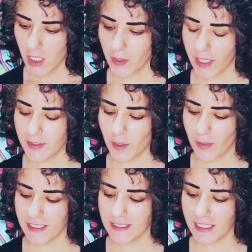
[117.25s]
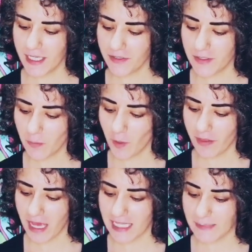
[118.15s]
Okay, so I see here someone
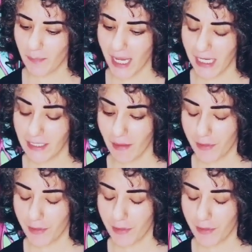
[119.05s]
that has paid